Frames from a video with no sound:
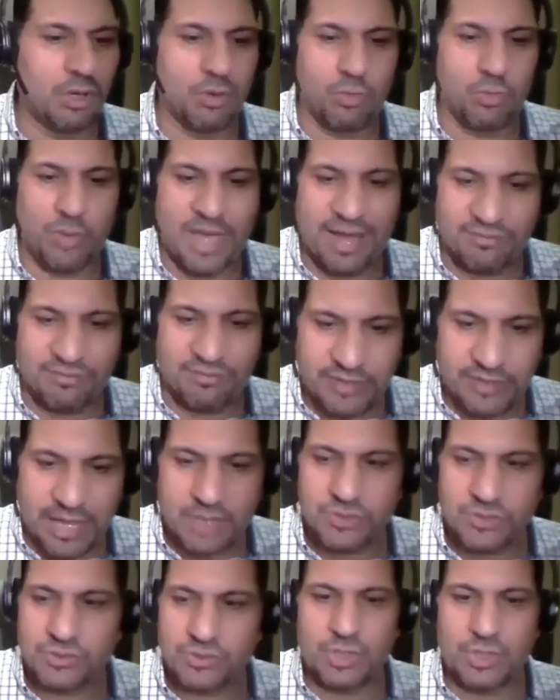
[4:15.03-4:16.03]
We have
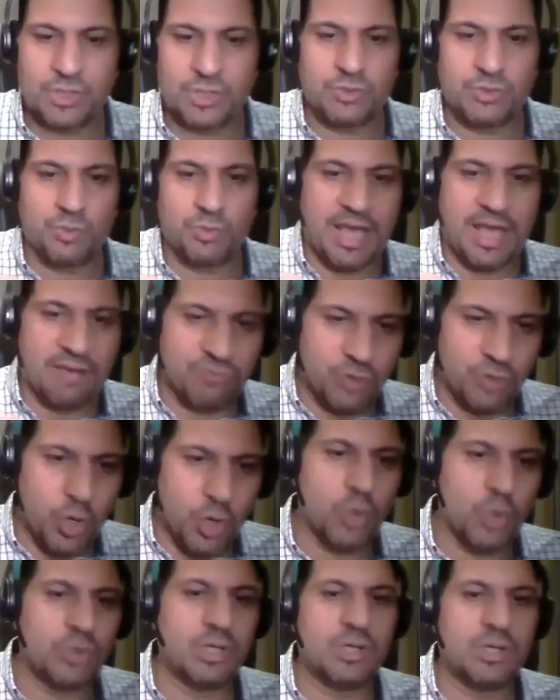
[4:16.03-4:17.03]
testers, we have
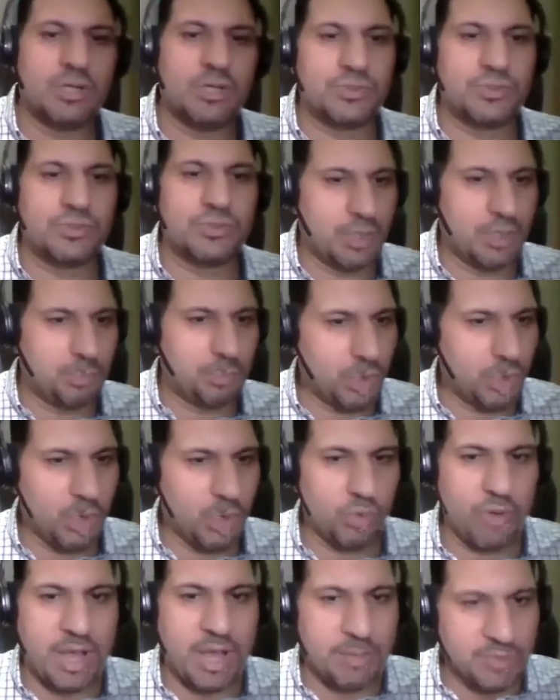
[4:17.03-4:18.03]
coders,
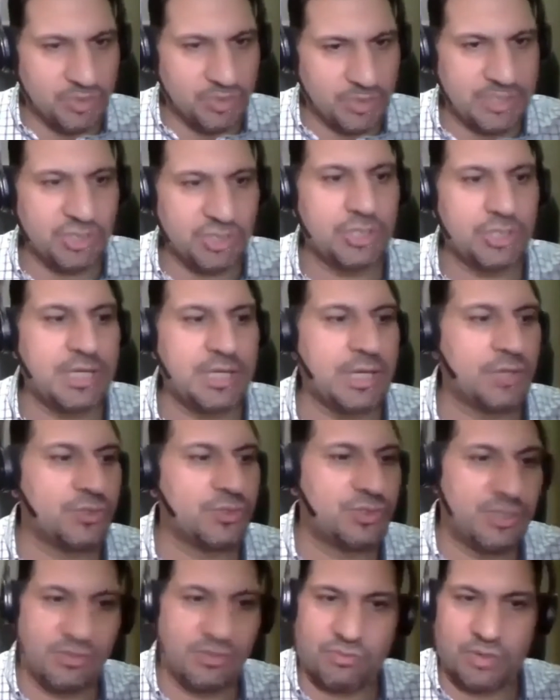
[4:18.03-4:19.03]
programmers,
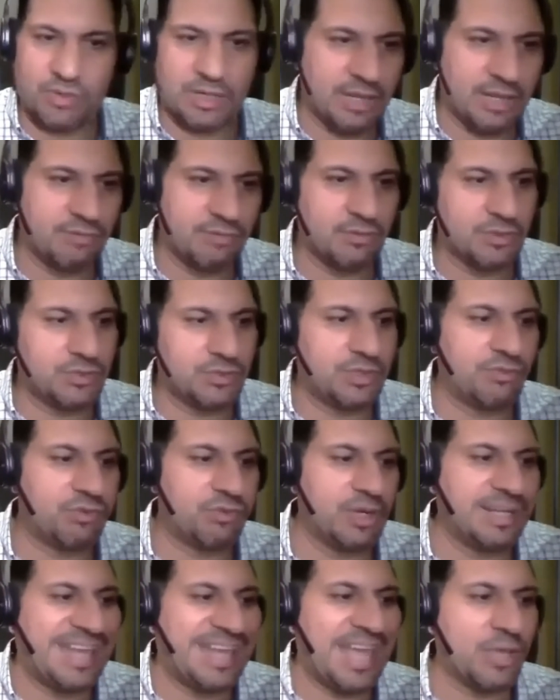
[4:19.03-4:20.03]
engineers, different levels,
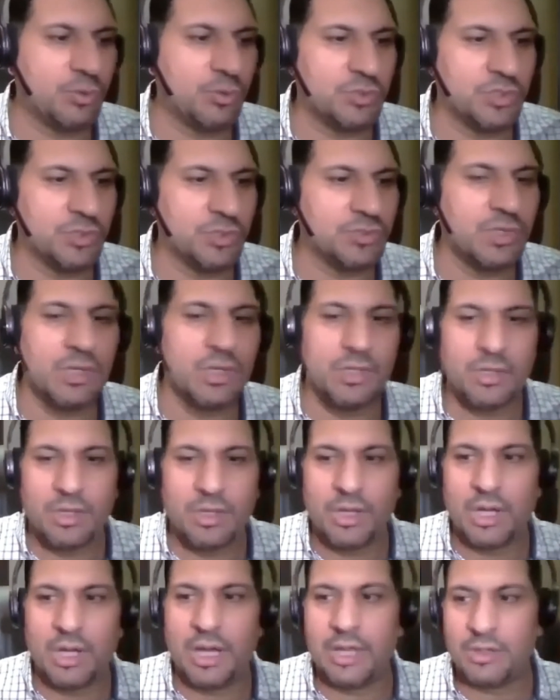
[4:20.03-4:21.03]
different languages,
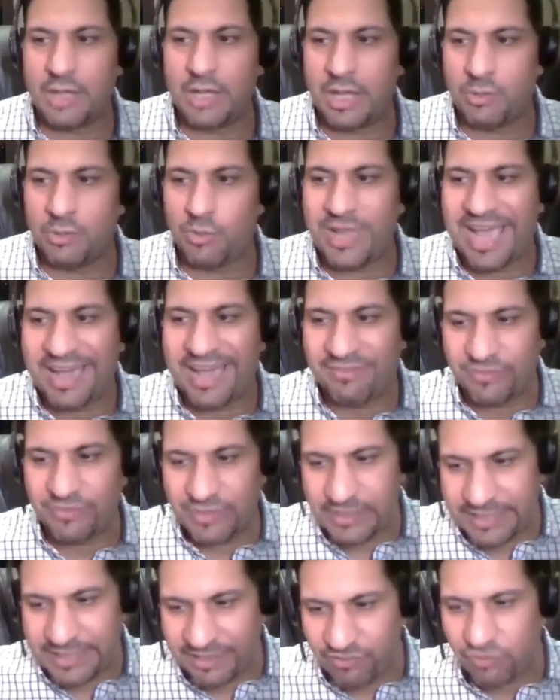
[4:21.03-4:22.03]
and we have
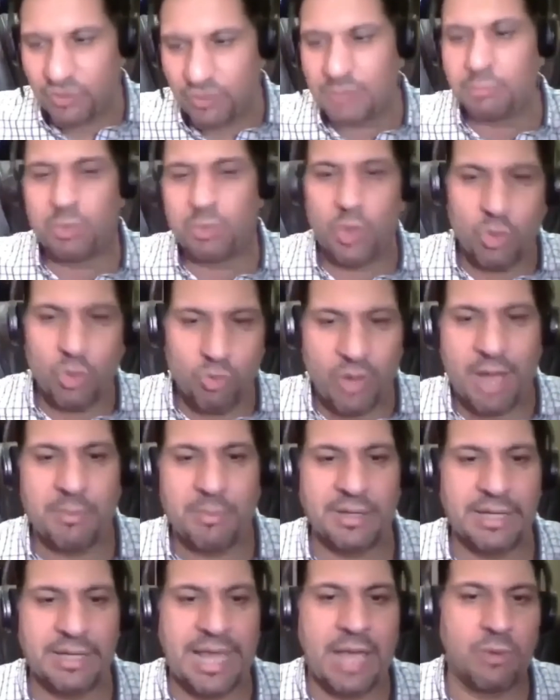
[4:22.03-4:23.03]
different
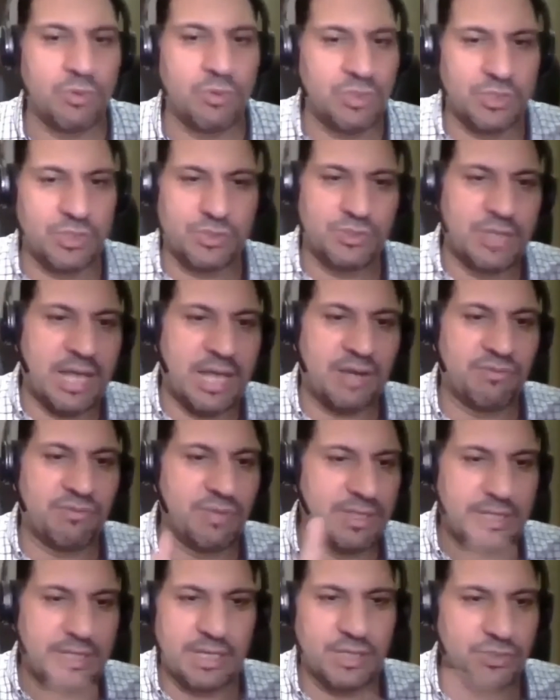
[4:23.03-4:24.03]
programming languages. Not
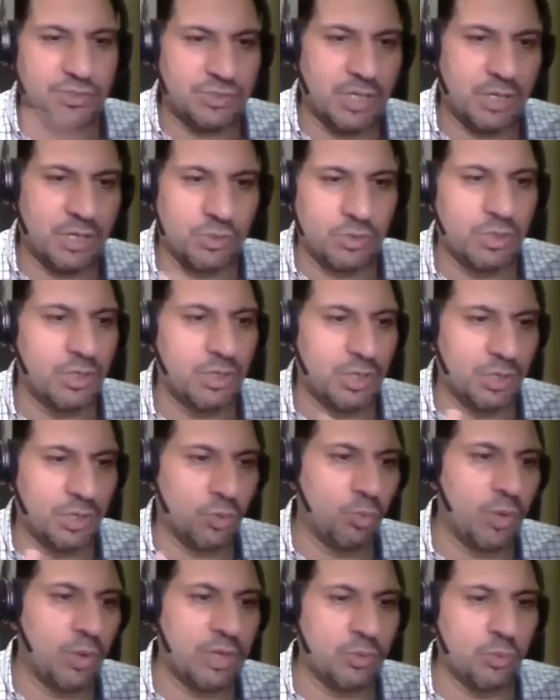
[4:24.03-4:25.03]
everything is done
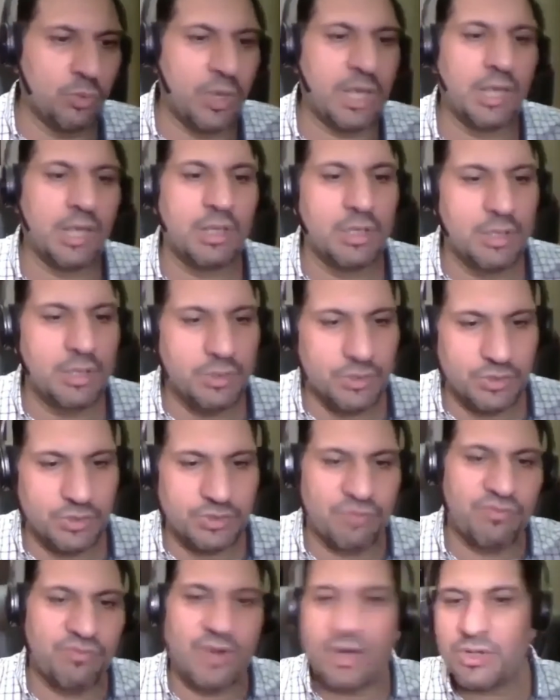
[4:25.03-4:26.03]
in one way.
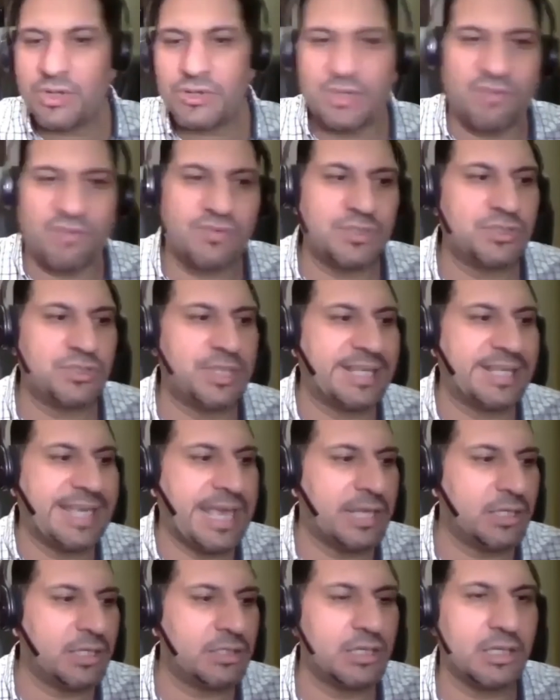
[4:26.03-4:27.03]
It's a very
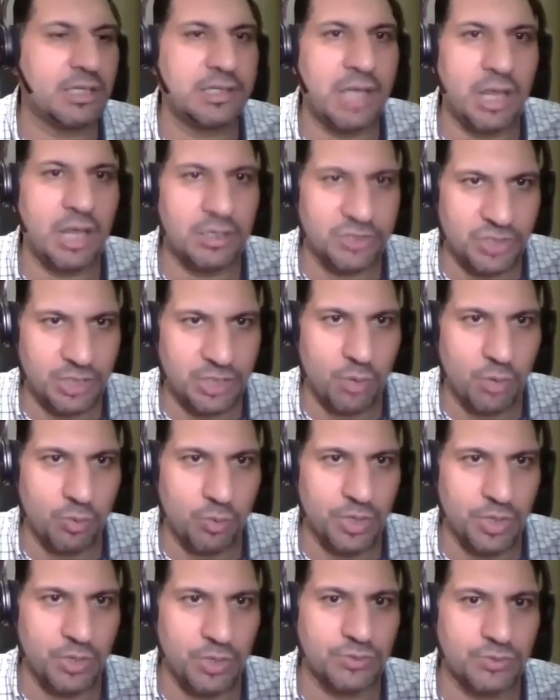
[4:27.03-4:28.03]
sophisticated technology that we're
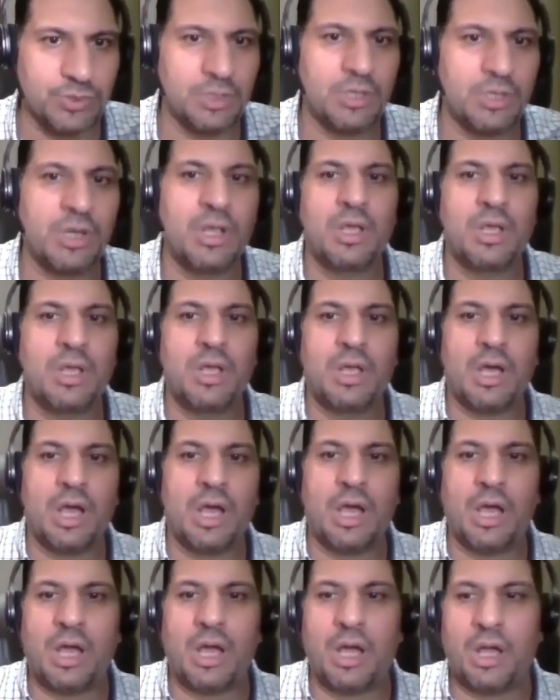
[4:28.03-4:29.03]
using.
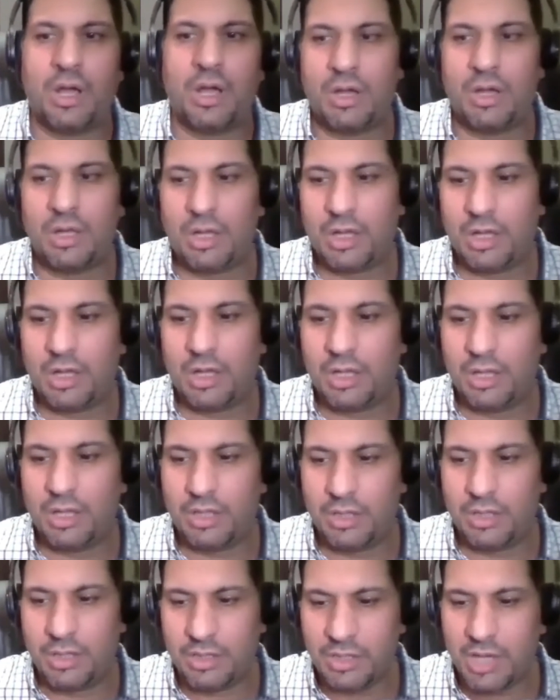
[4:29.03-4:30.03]

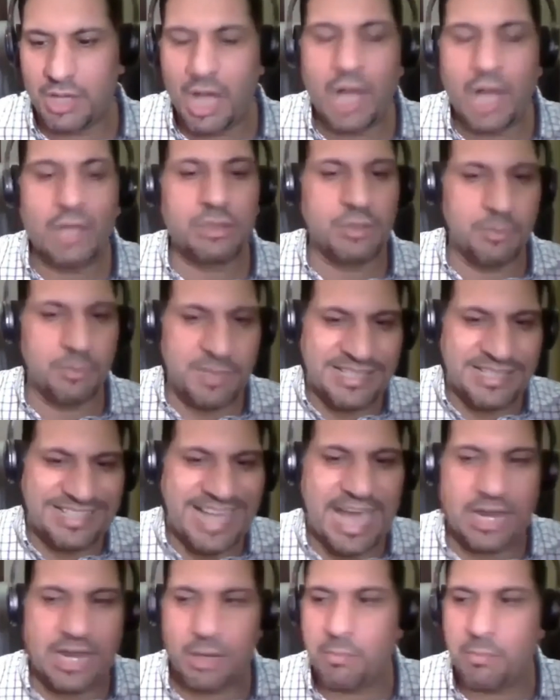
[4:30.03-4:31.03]
The ultimate
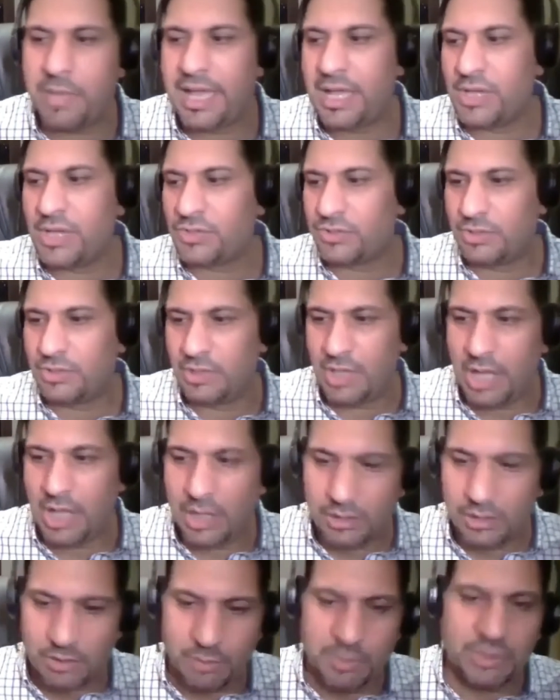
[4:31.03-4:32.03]
database, the
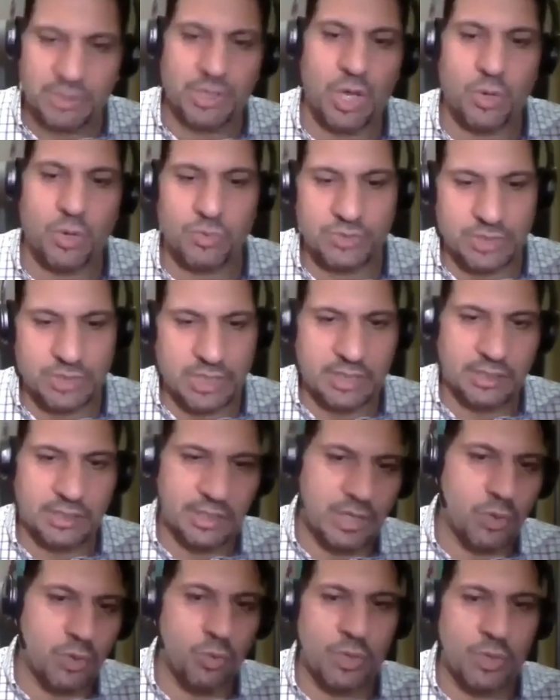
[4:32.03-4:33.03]
ultimate hosting,
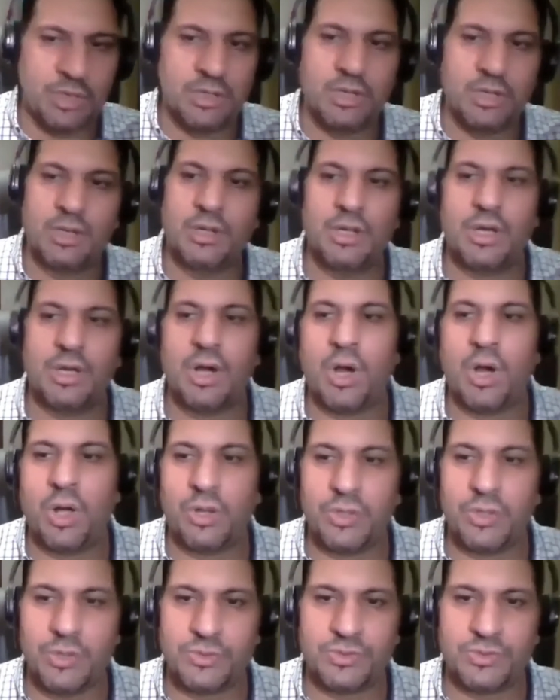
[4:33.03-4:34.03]
Liquid, all
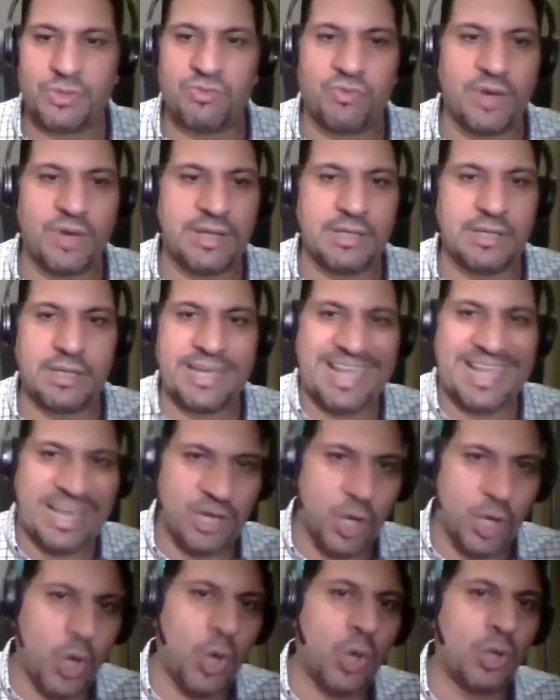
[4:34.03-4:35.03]
user-friendly
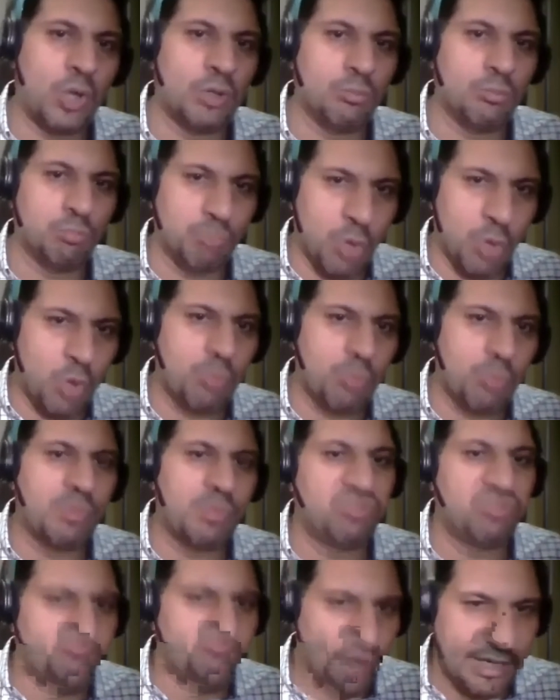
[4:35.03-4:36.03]
and all
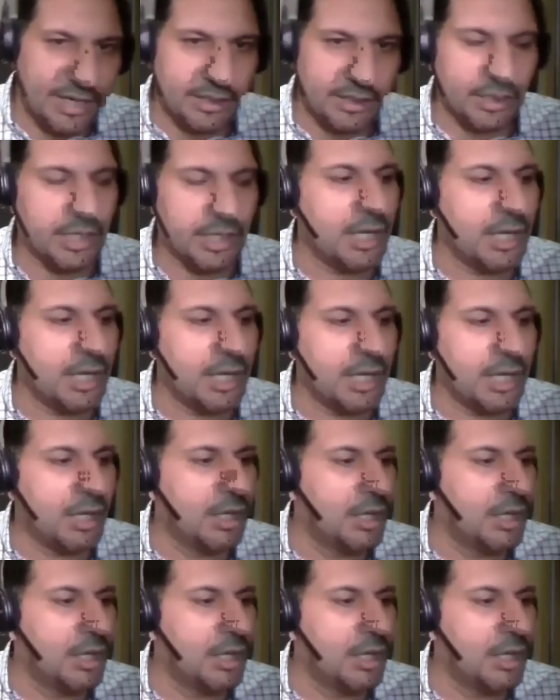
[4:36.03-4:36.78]
mobile-friendly.